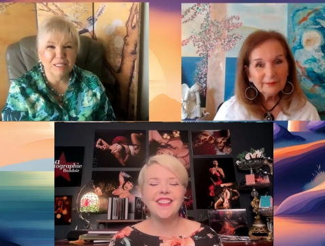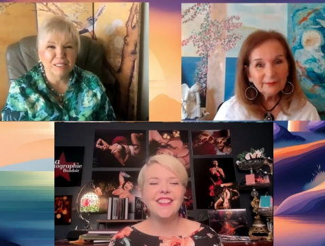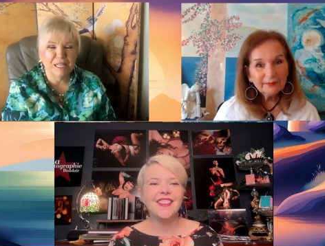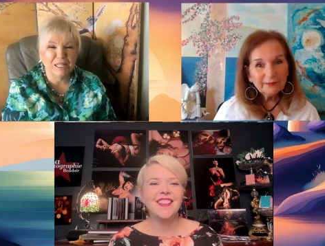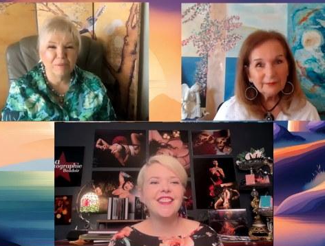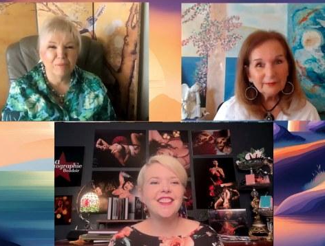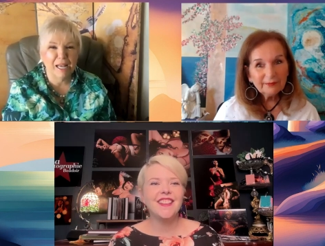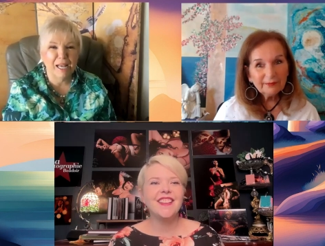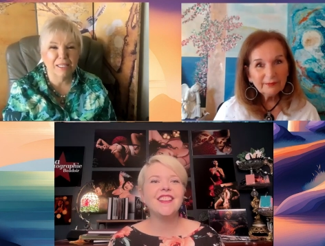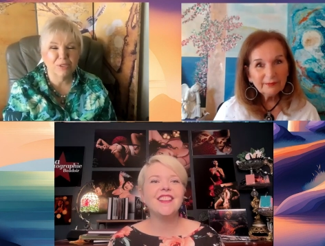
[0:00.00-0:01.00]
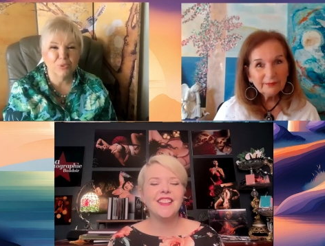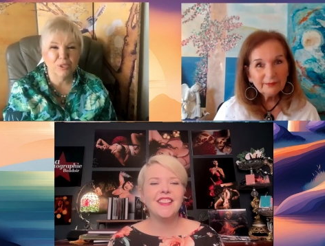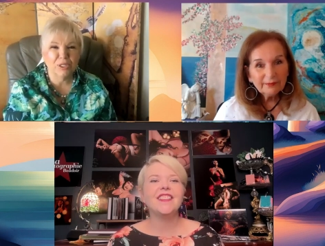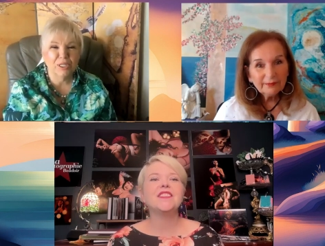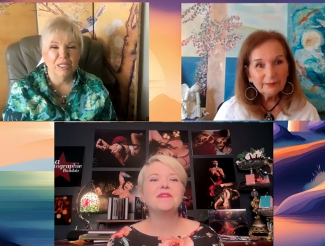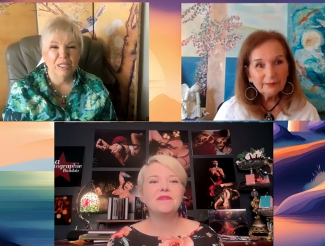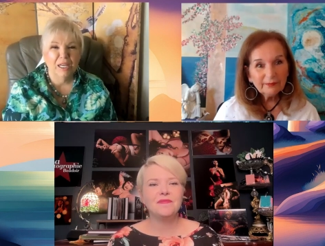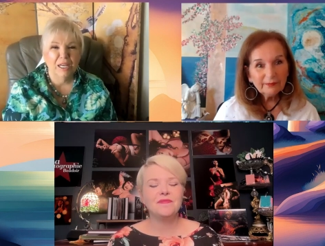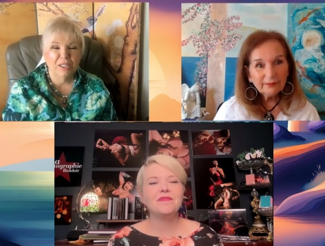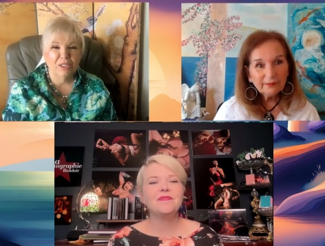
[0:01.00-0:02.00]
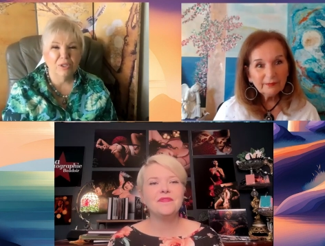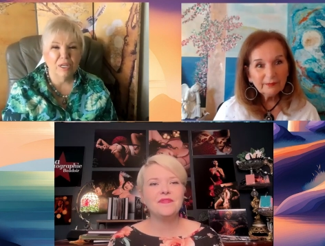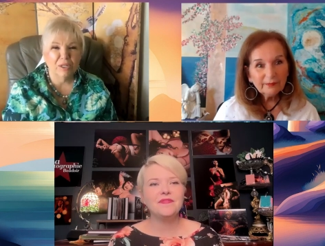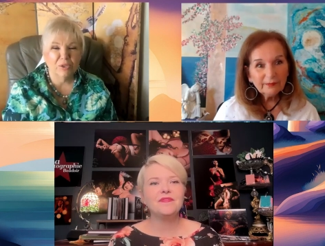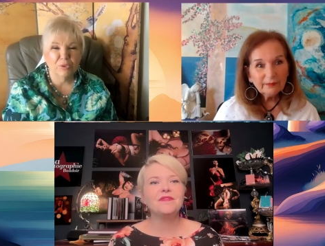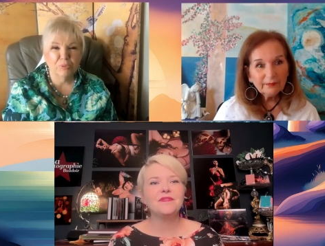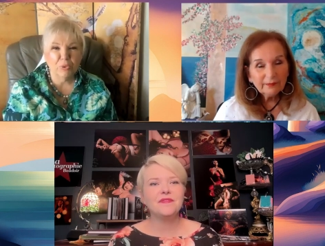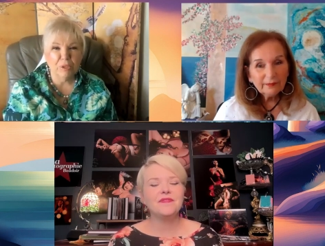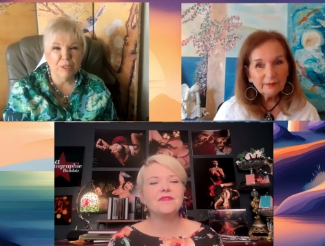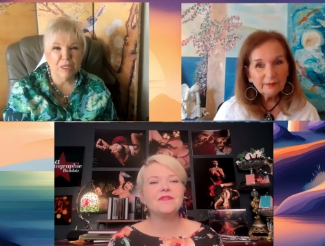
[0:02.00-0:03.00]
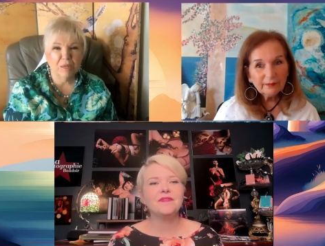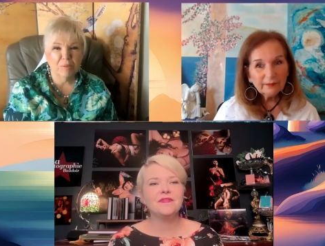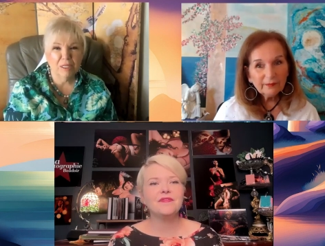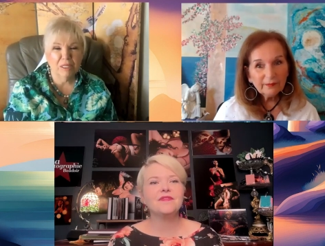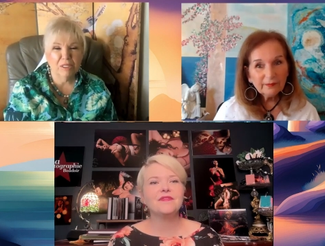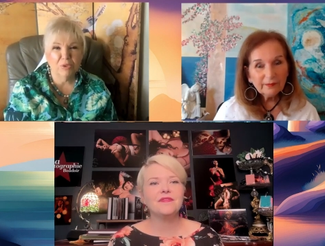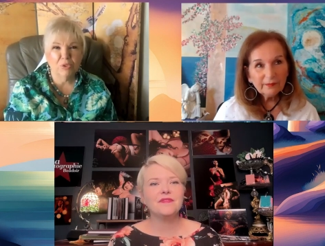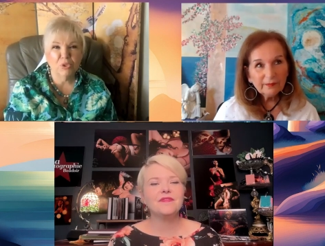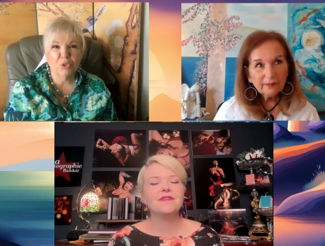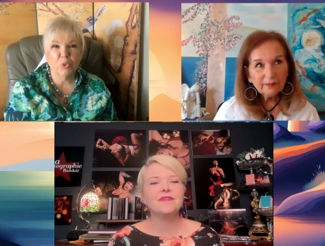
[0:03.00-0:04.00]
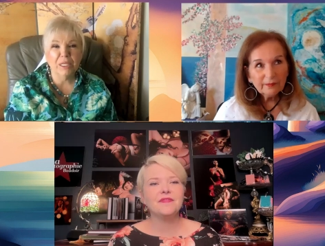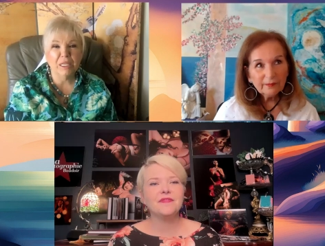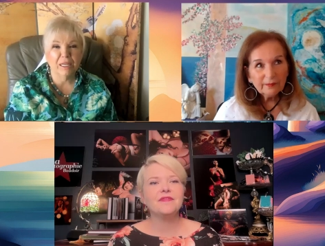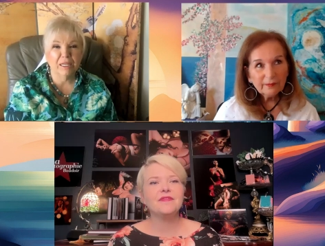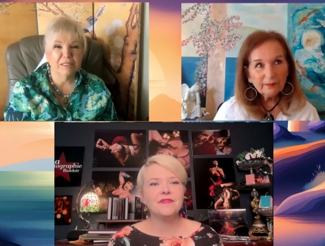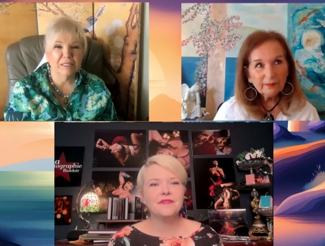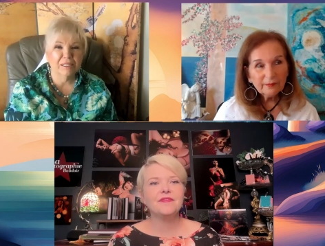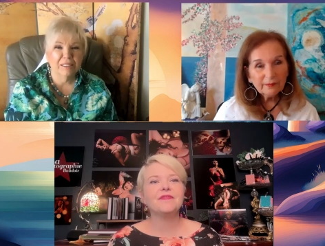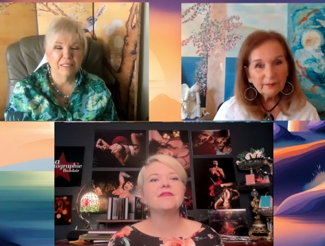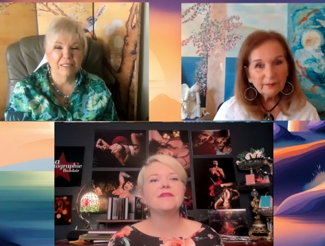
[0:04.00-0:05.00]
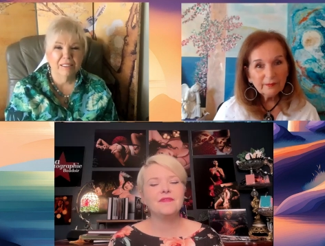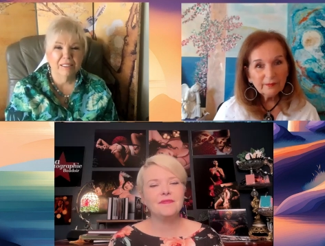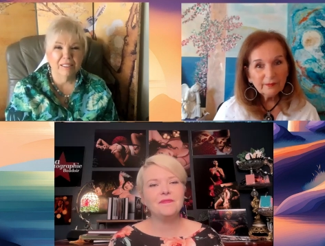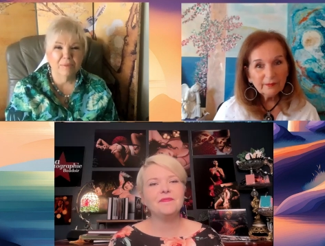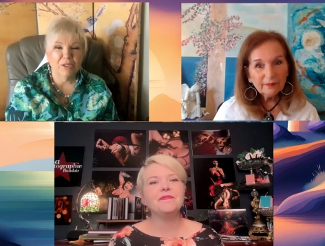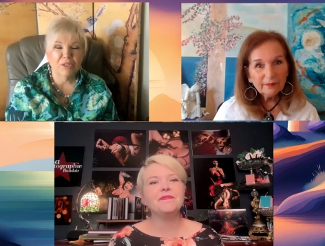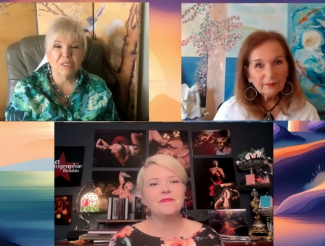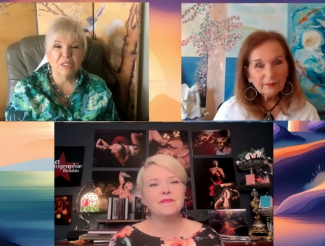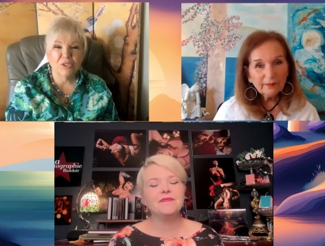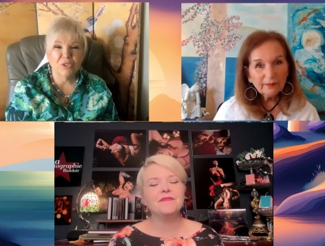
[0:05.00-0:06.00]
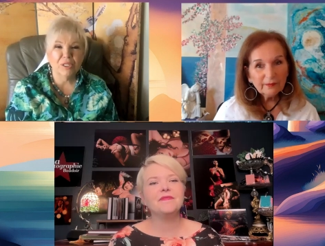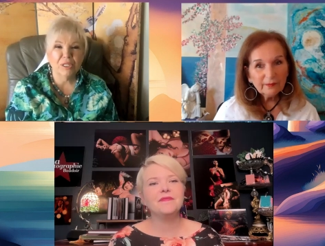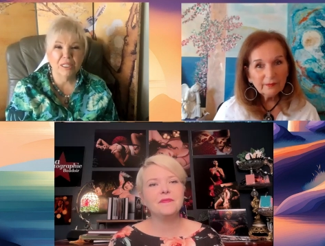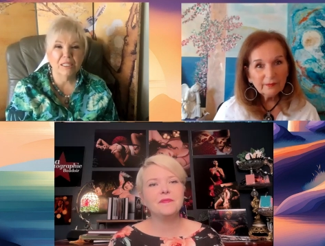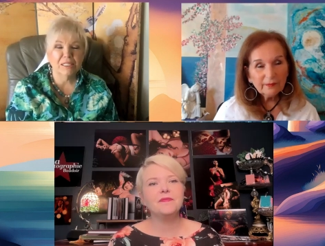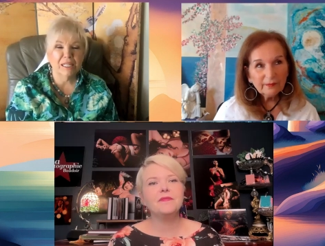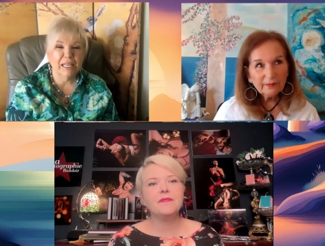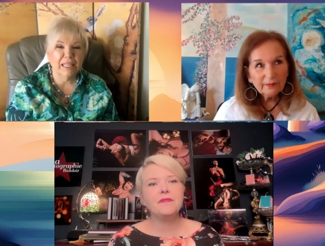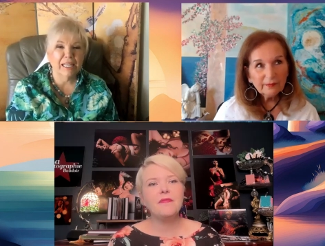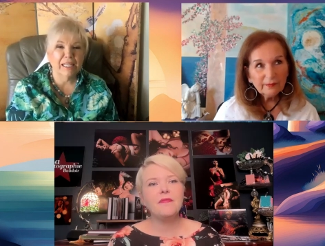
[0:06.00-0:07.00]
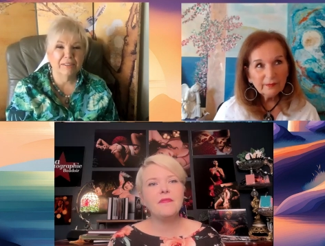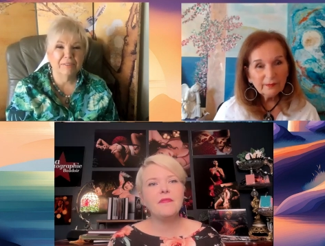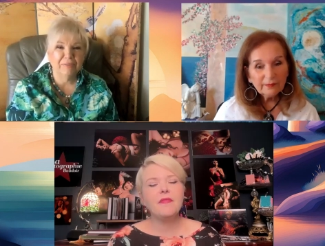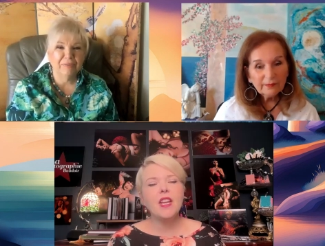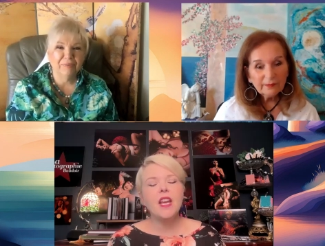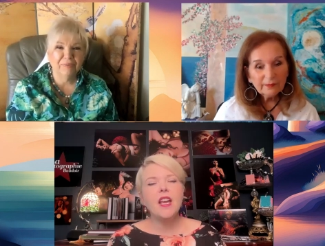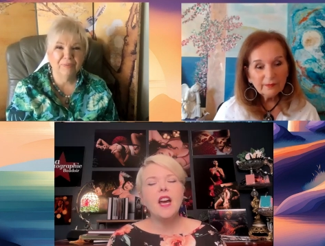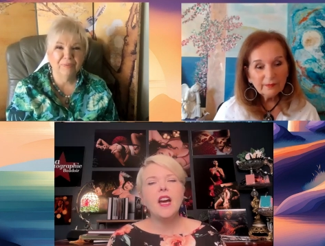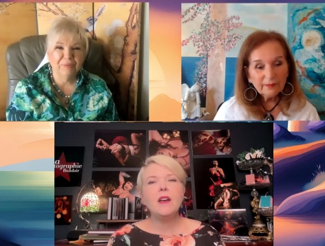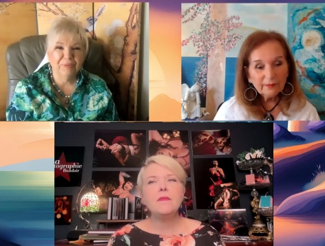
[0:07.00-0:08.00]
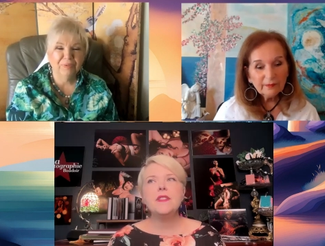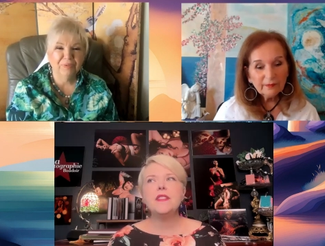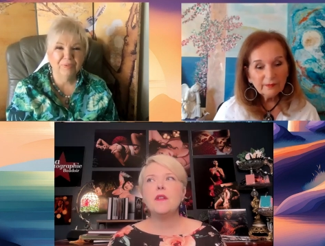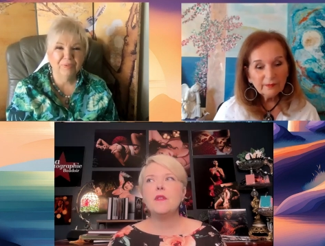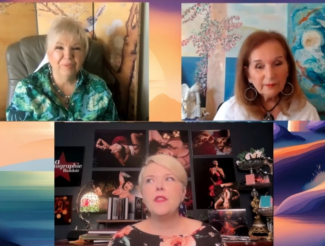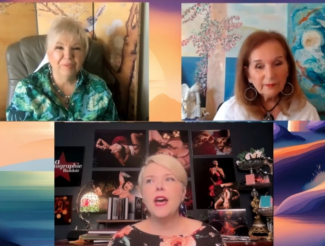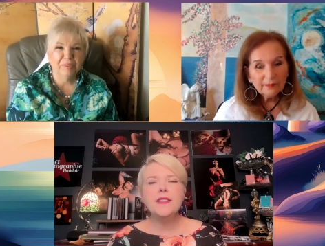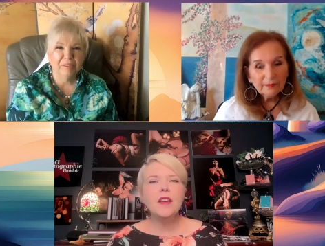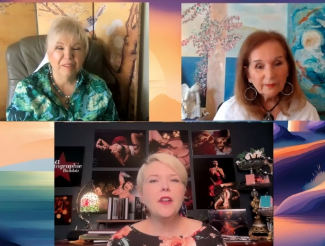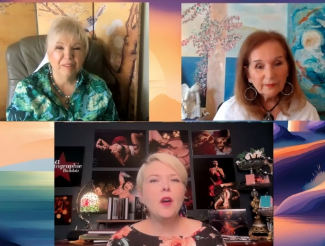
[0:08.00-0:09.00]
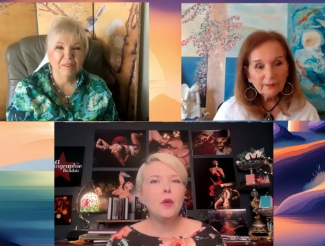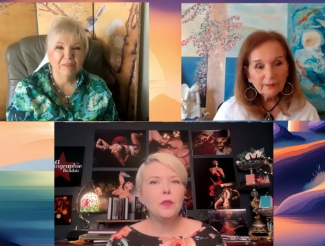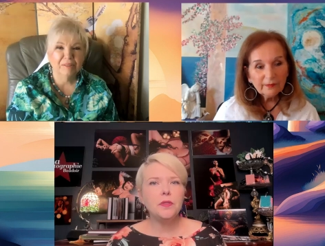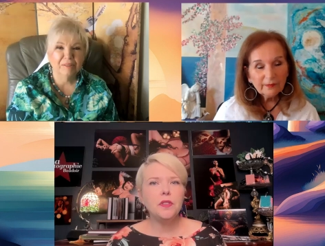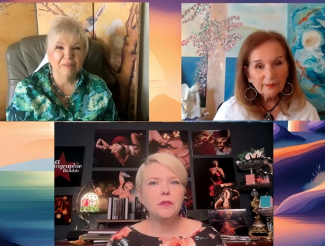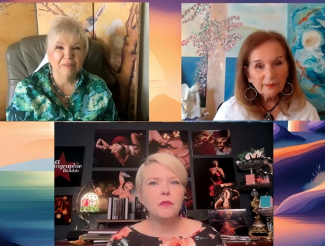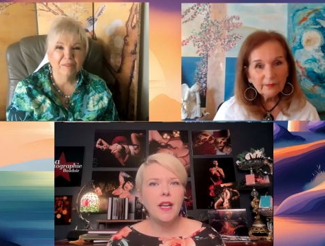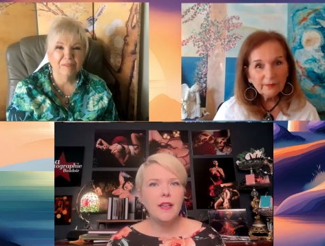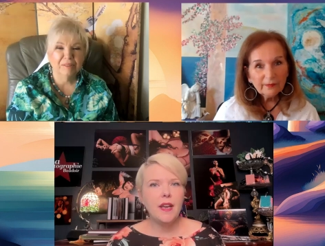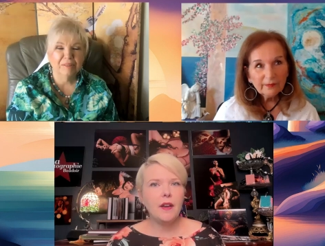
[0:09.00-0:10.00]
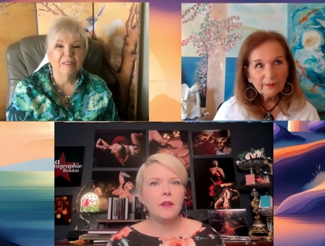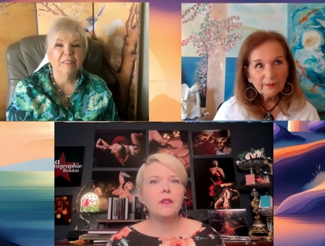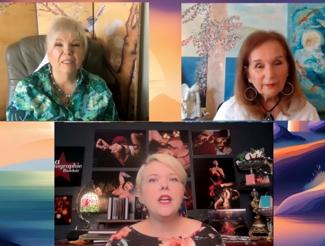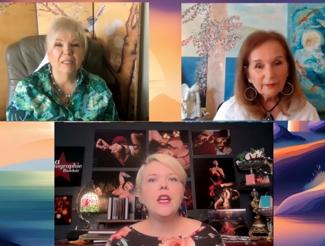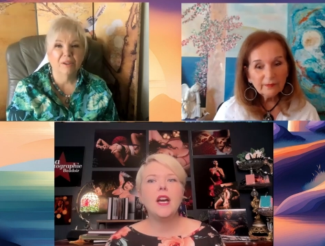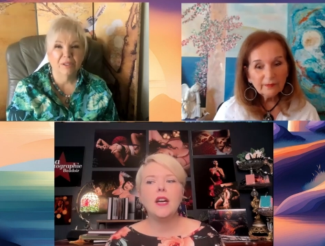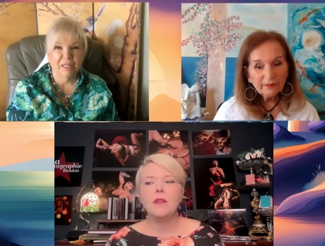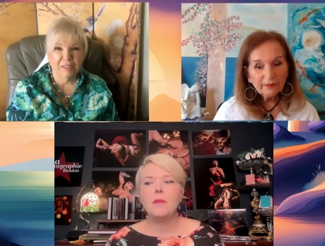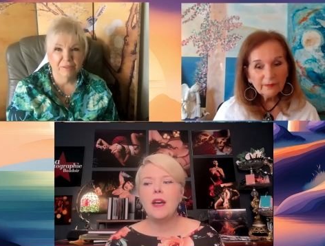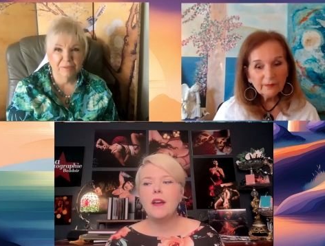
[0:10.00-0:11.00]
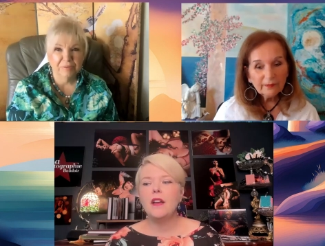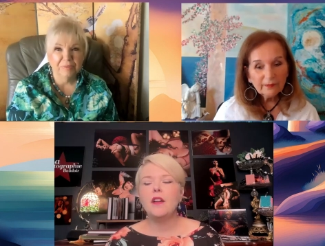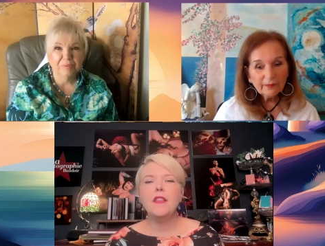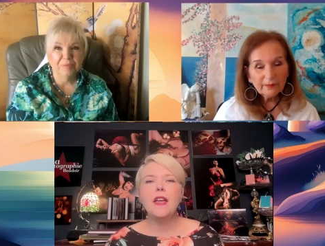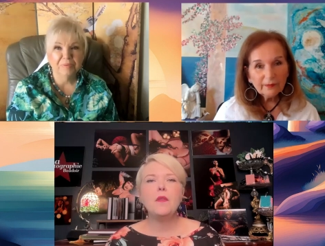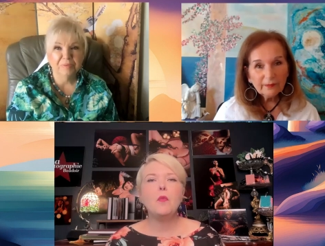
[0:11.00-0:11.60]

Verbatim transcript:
Speaker 1: in Salem, Mass, where you know you had a group of women come in and you would do the weekends. Um, are you
Speaker 2: still doing things like that? Um, so that's on hold right now. Um, I call that the